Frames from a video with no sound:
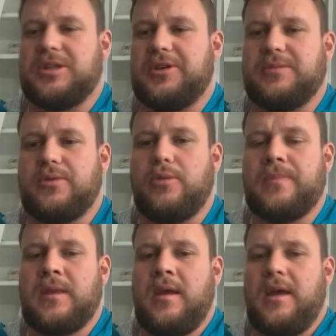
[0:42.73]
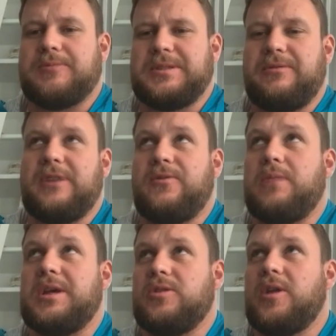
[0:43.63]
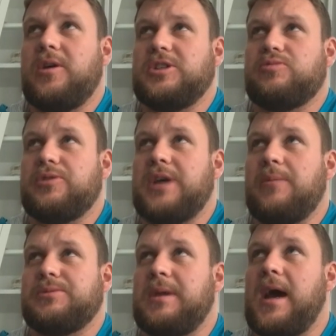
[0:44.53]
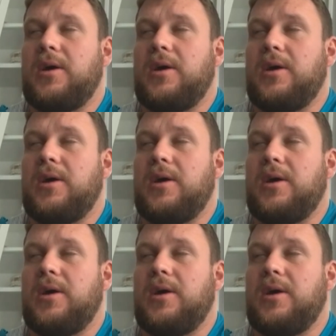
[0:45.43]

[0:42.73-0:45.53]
And specifically for me, you know, he just really helps me out.